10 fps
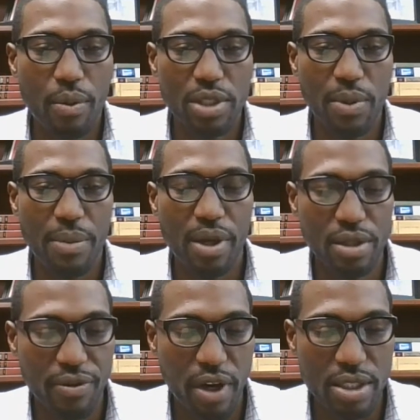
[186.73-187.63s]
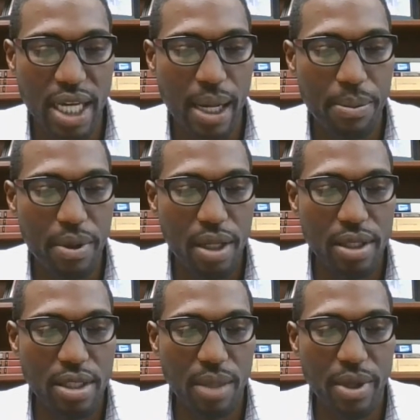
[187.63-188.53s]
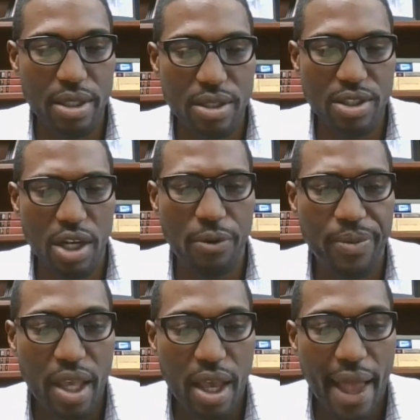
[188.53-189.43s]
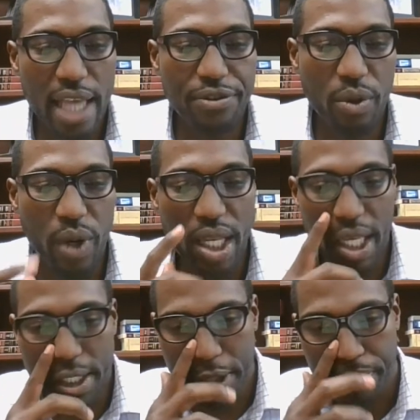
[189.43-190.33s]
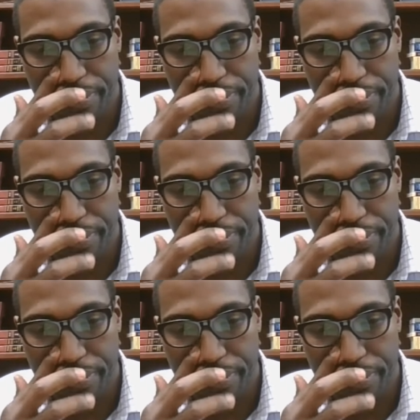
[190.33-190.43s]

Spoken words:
which my email is on the very top of the syllabus. And so as for the readings,